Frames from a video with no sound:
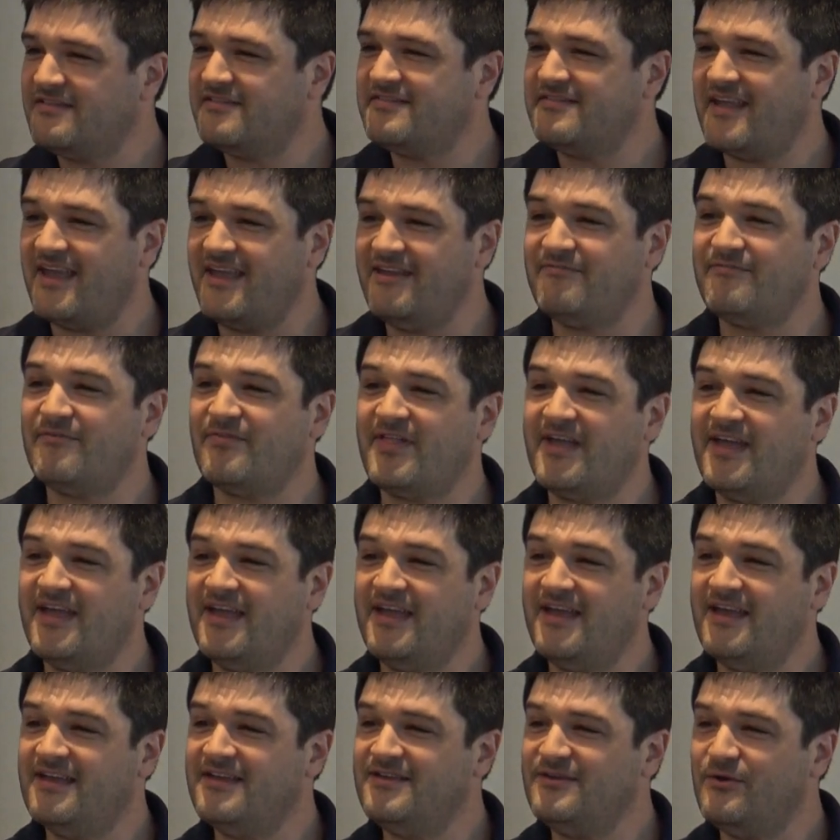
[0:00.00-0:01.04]

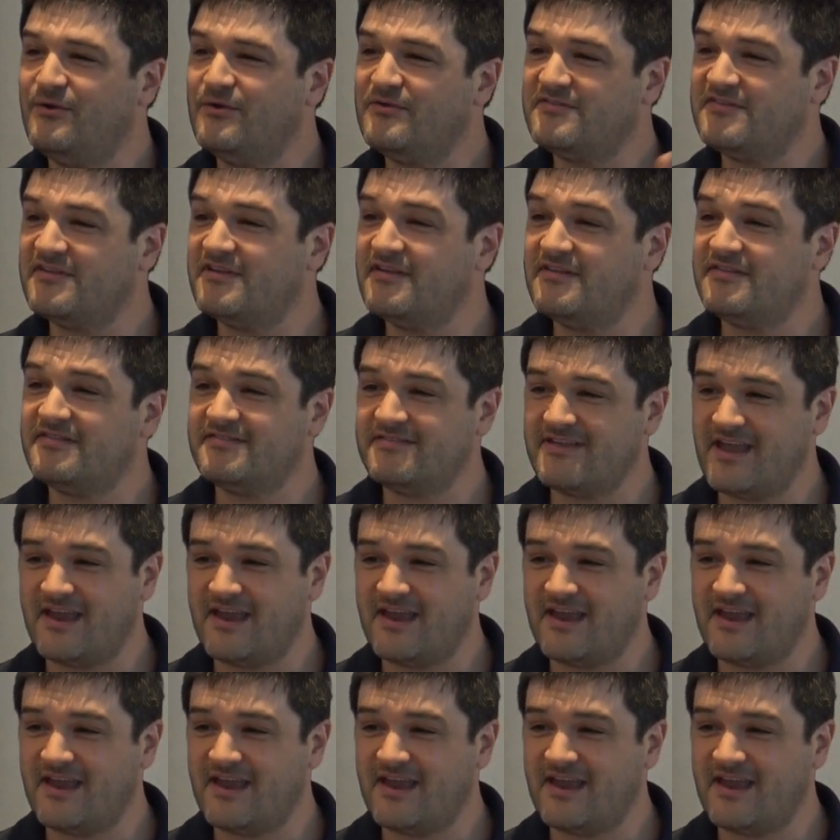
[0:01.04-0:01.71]
safely use this